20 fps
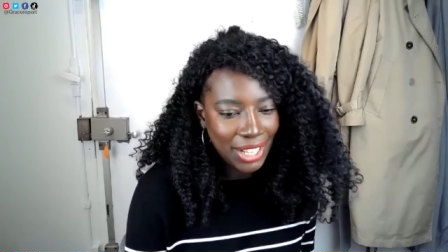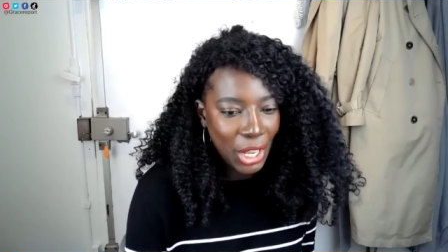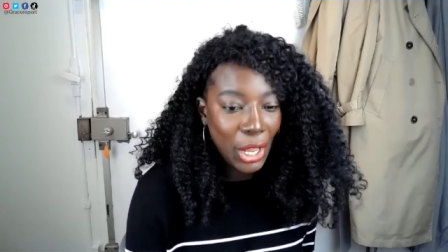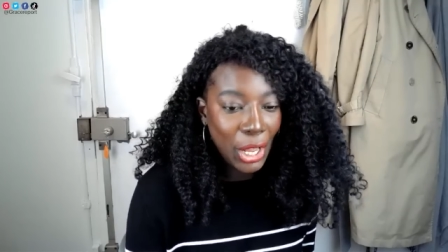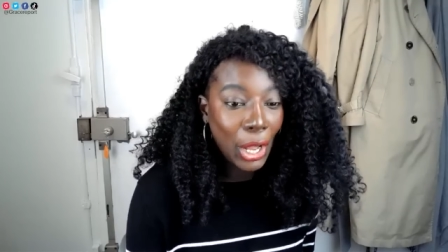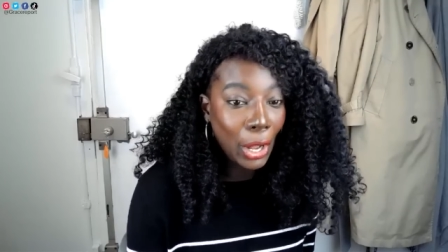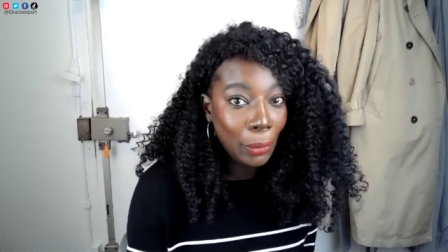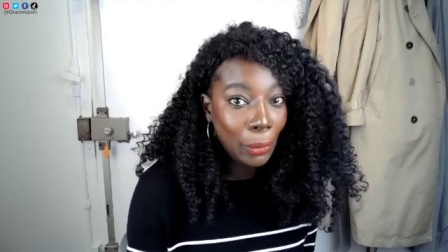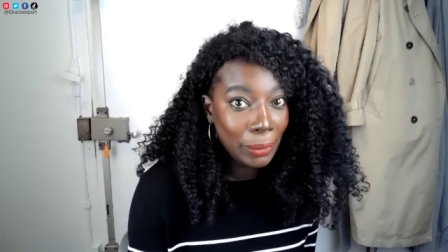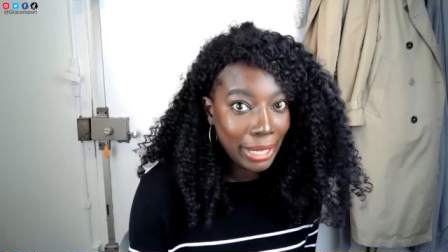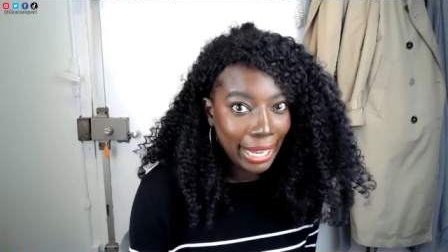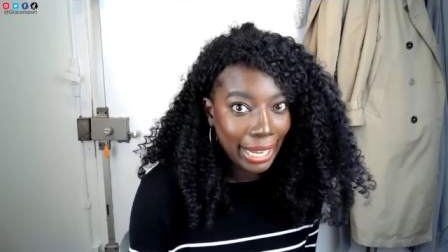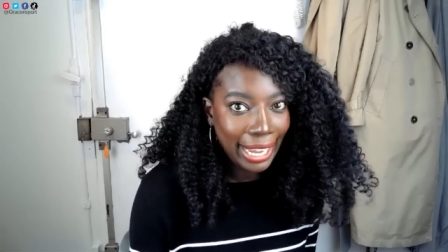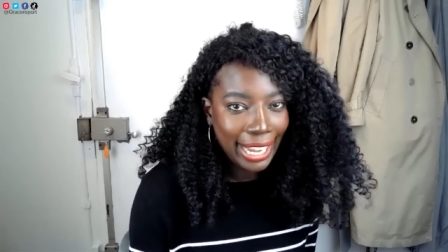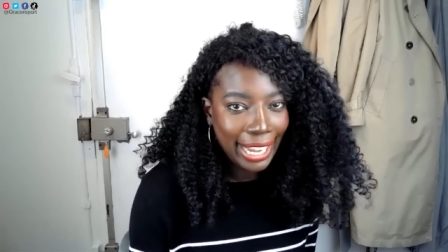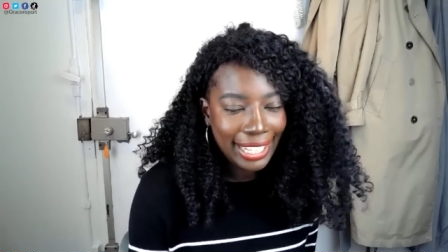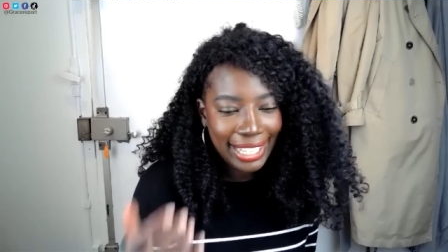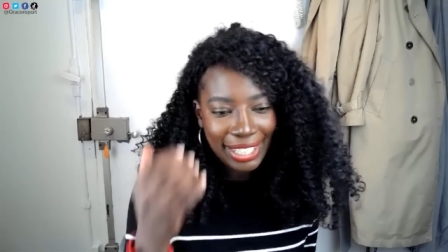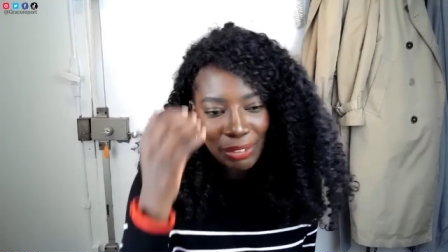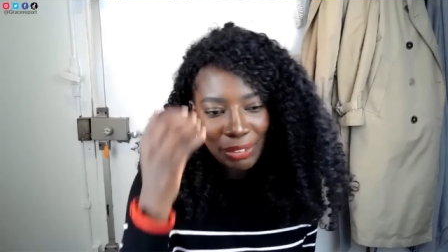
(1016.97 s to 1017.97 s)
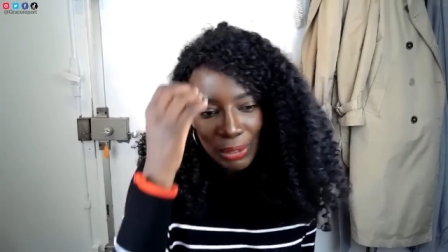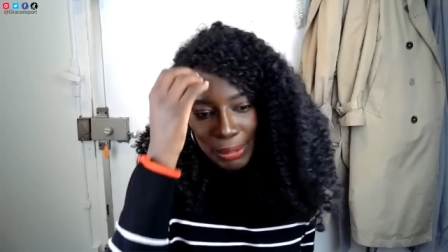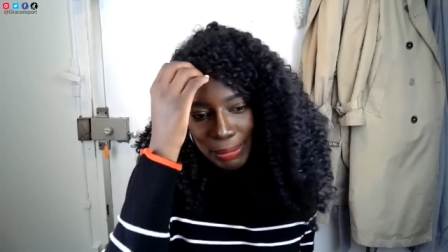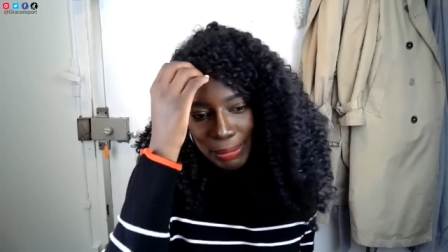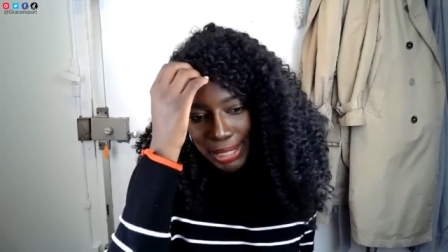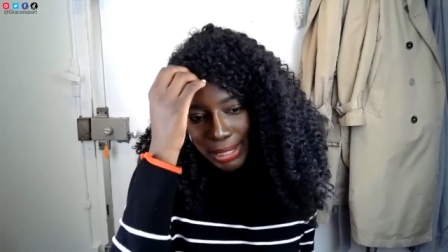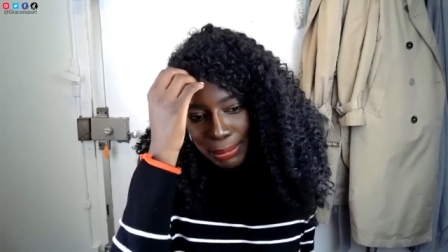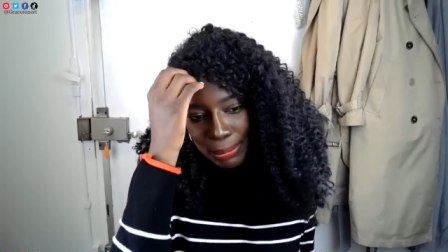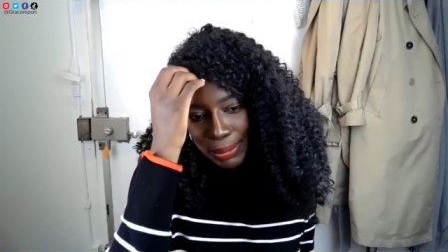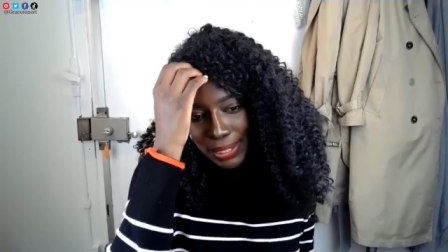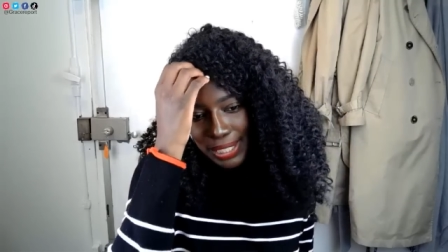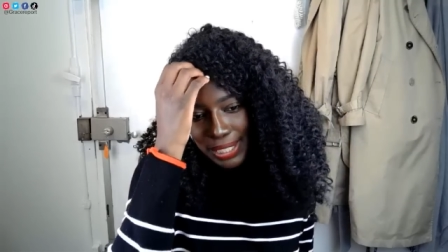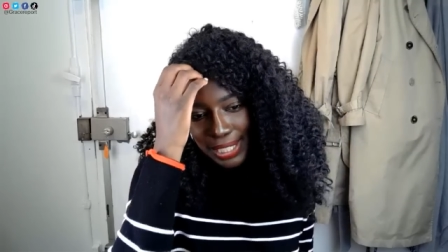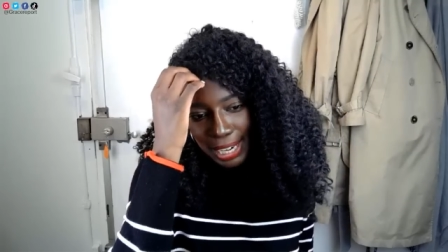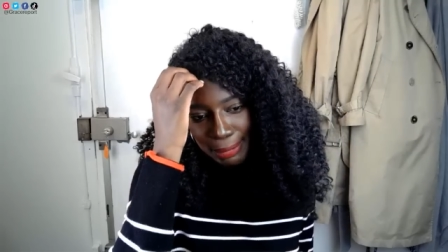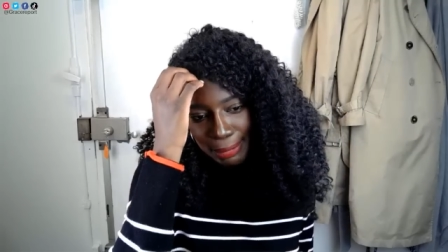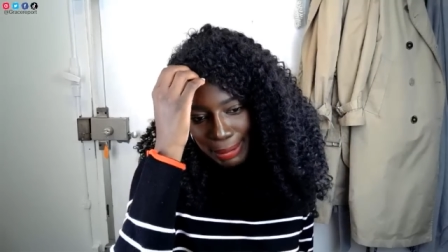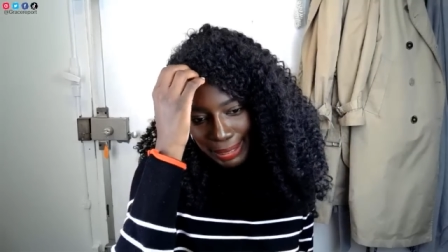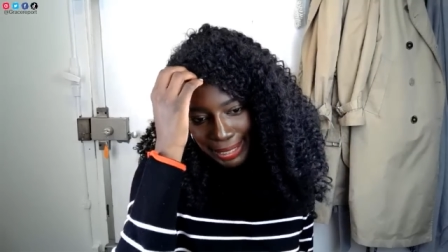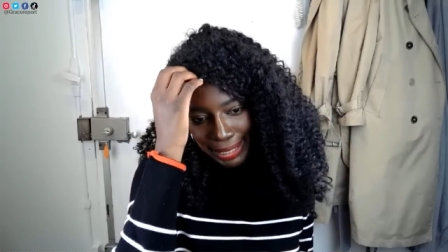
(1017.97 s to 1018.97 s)
okay, like, what am I supposed to say
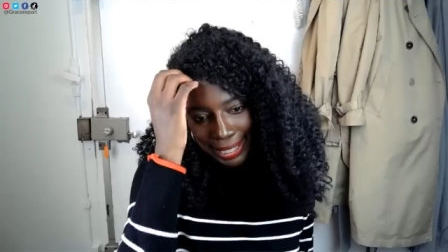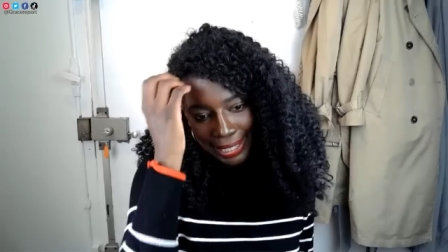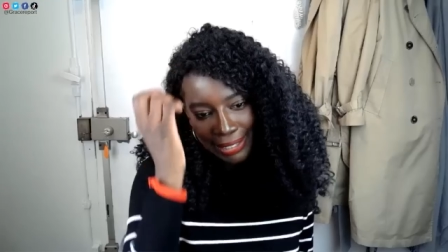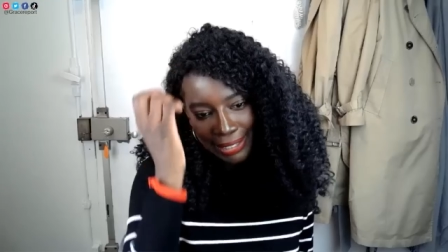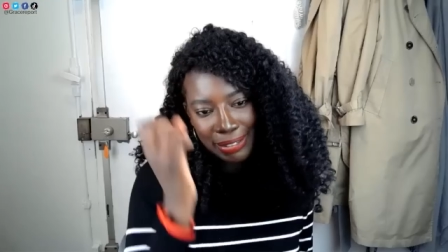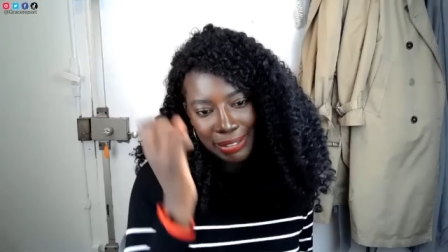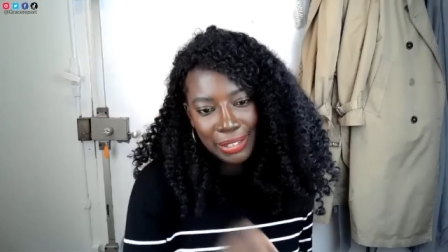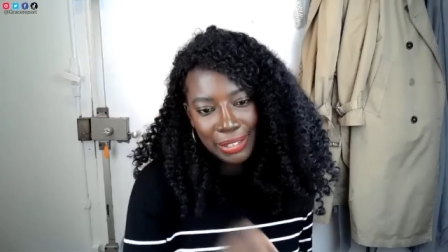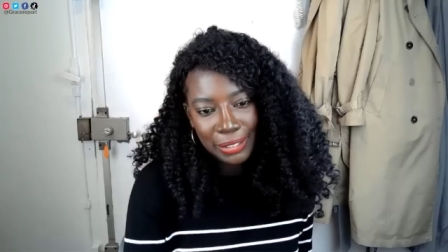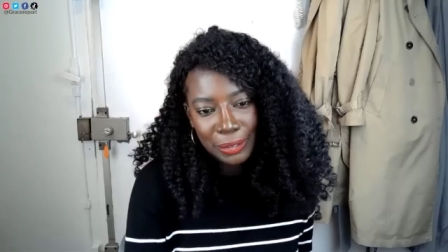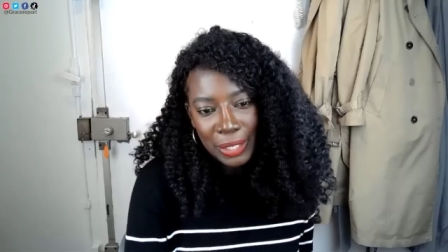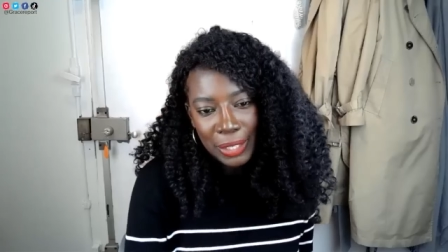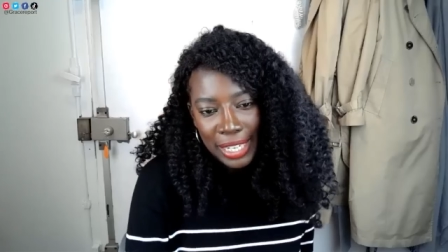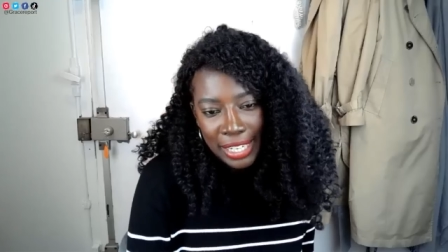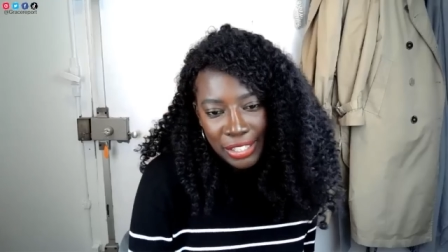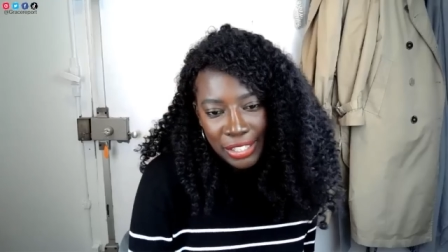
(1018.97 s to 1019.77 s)
about that? I don't know.